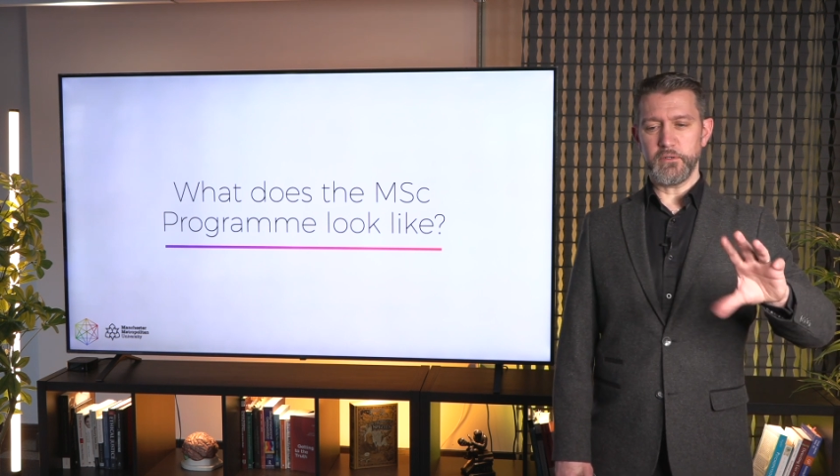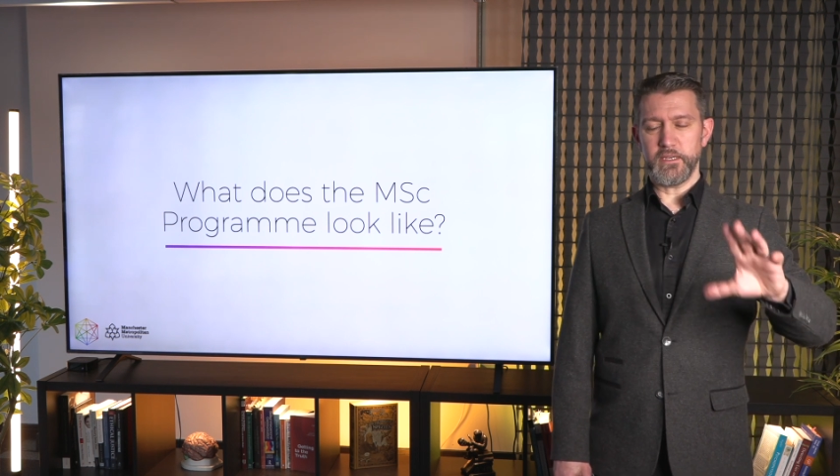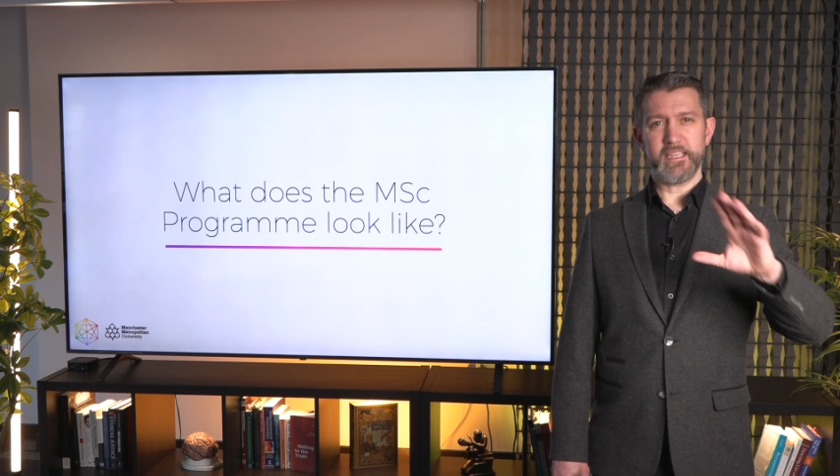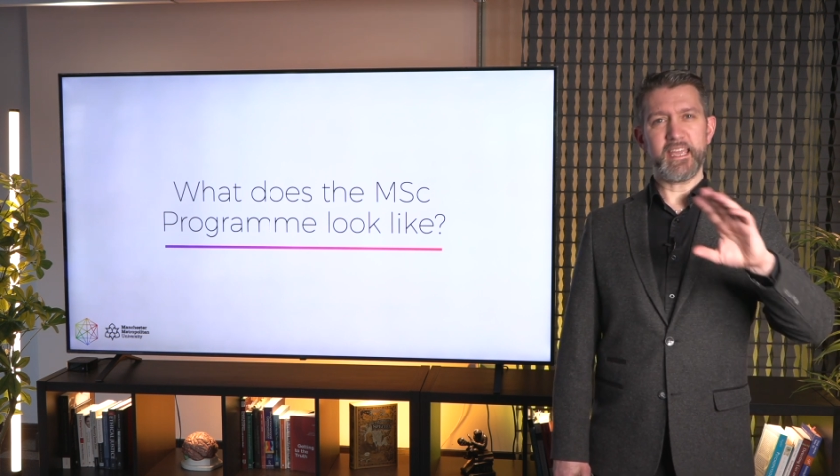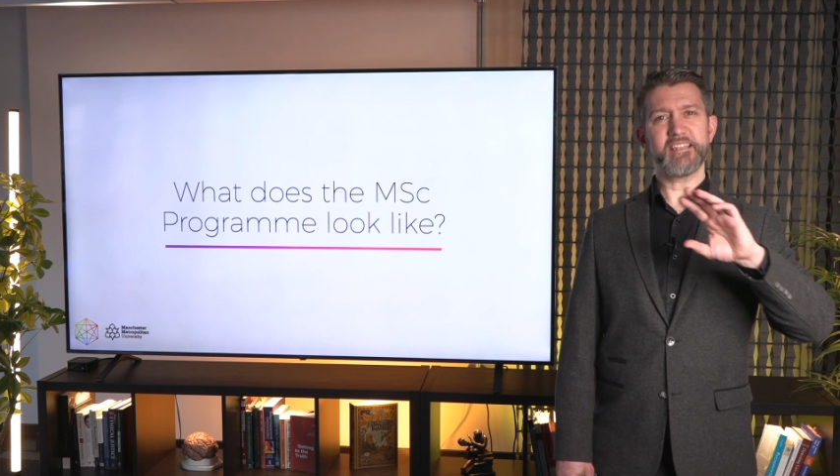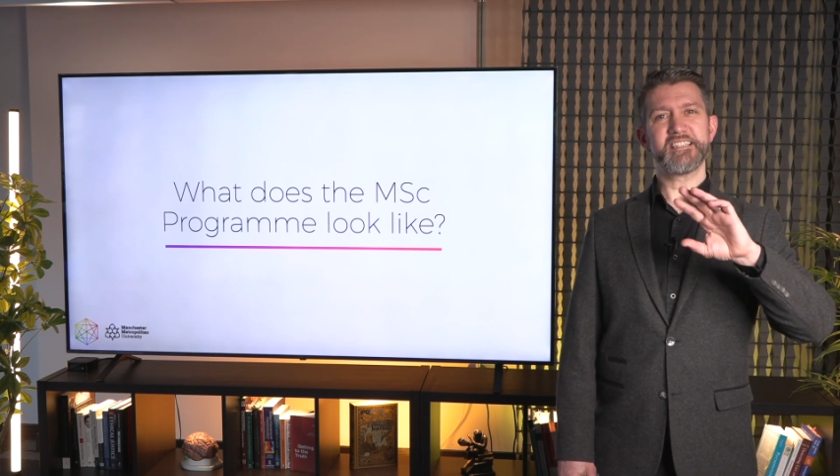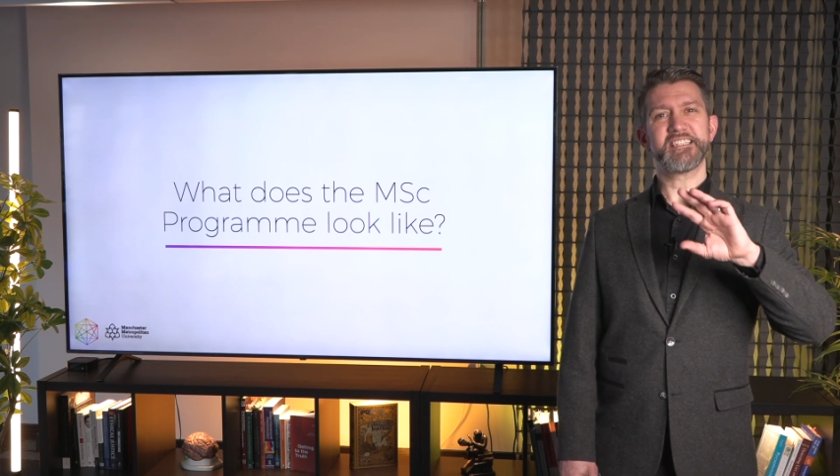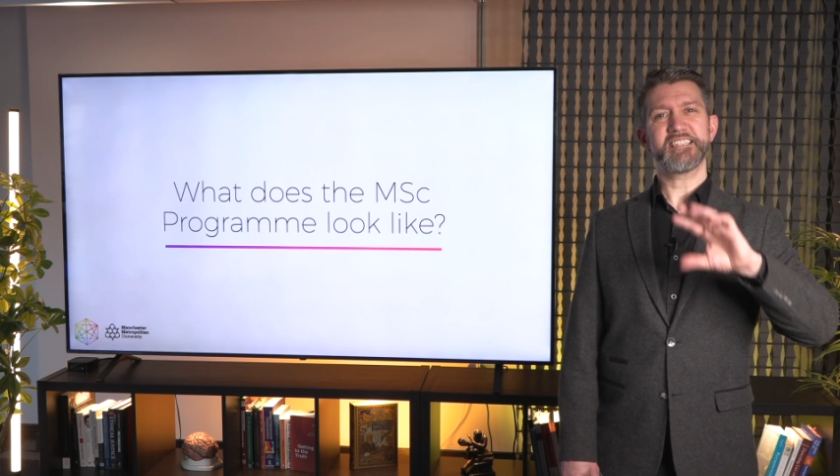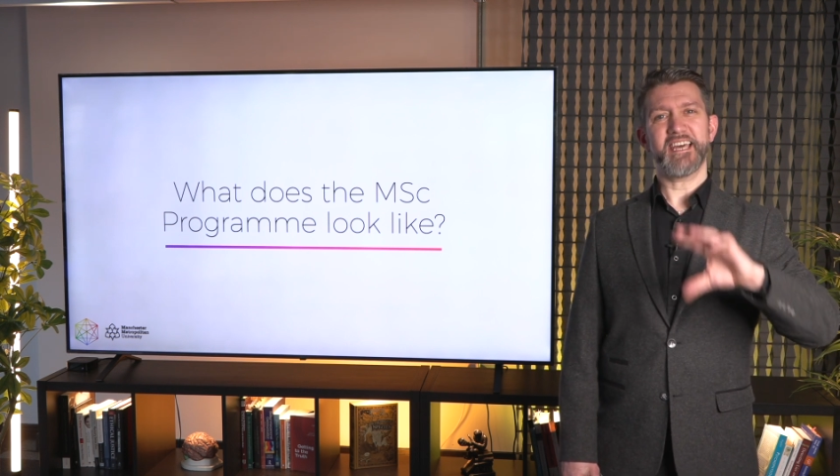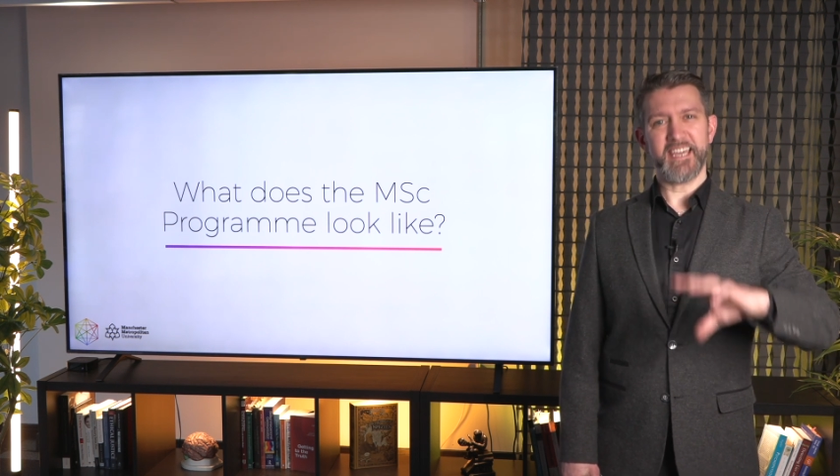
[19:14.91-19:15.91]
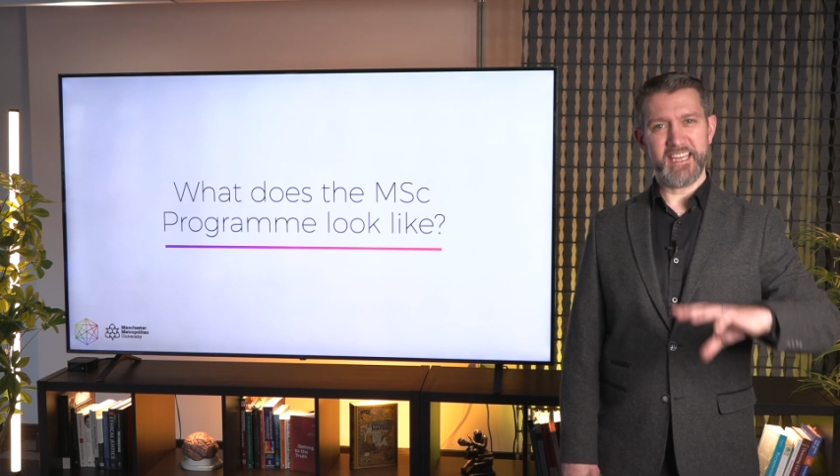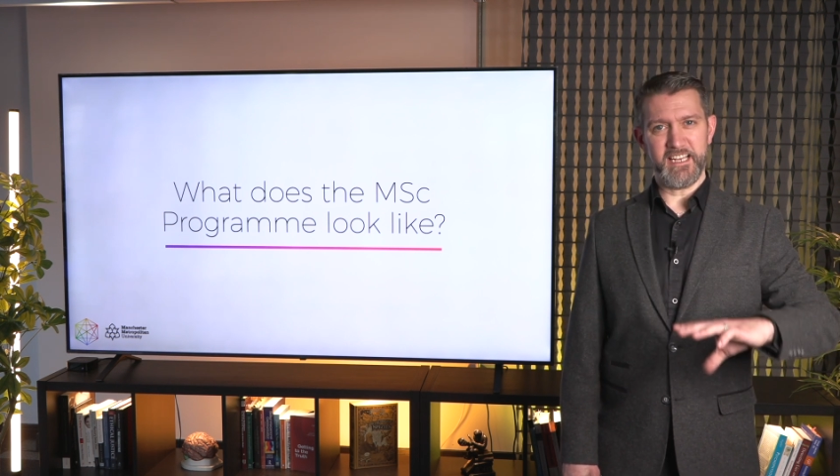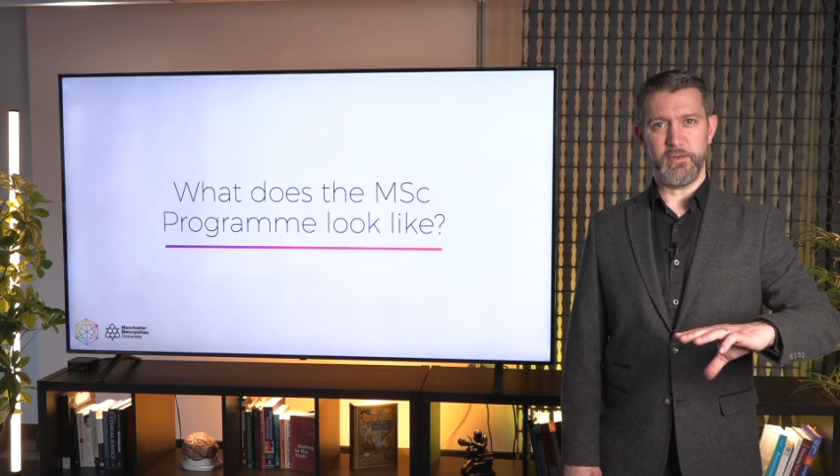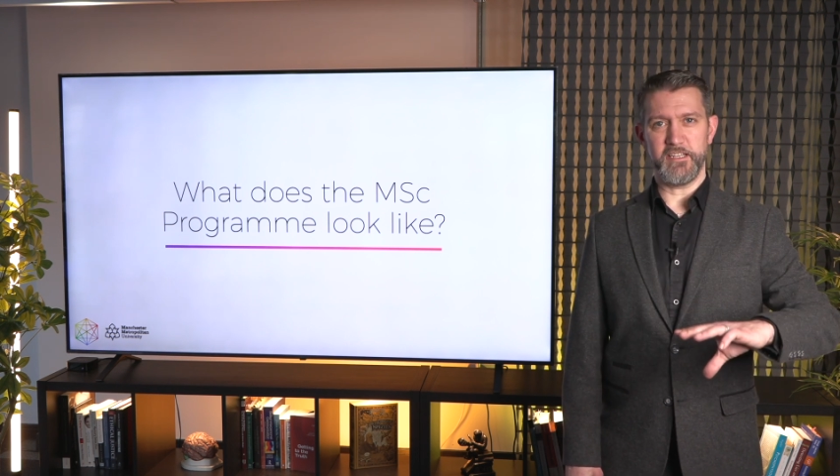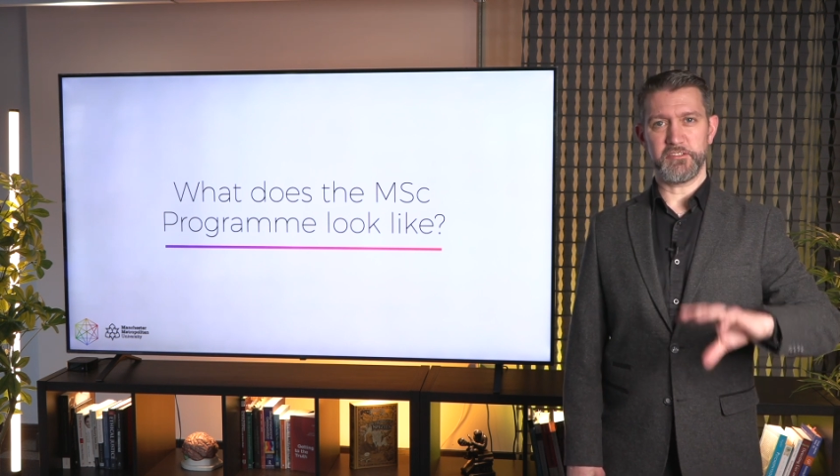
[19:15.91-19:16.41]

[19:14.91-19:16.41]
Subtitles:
again, tailor it.